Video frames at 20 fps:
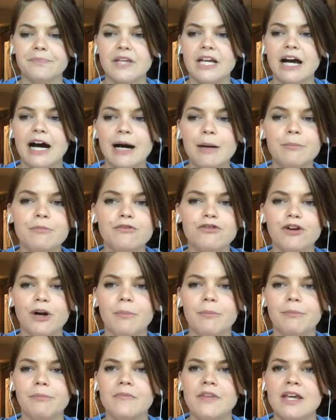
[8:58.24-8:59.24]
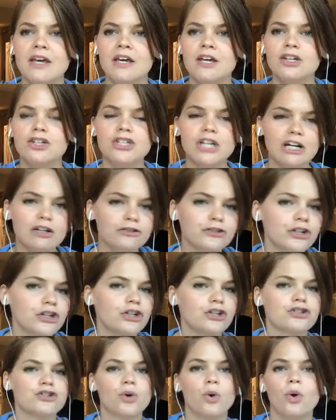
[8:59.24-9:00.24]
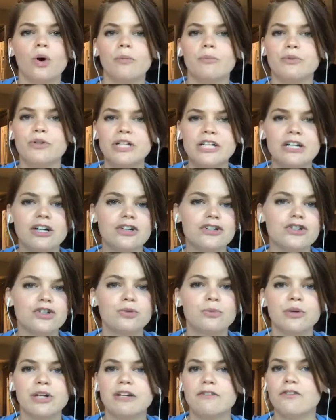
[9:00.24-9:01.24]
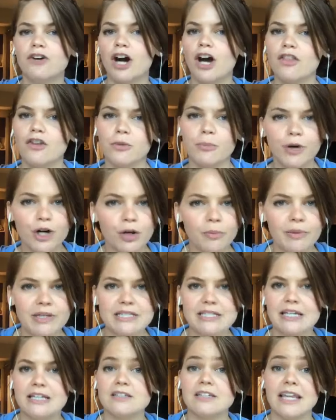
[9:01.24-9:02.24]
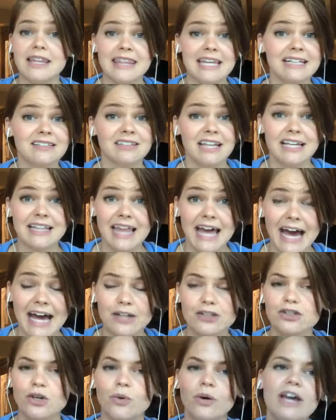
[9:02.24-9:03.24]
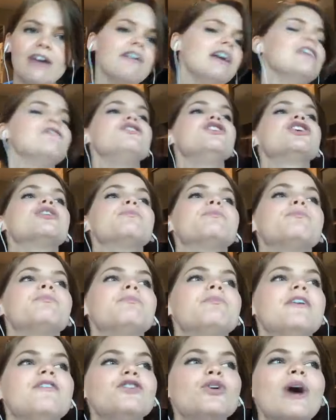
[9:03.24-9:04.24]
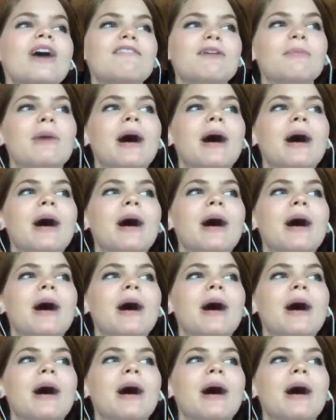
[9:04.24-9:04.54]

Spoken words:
come from shelters or breeders who breed for other purposes and things like that. So if you have a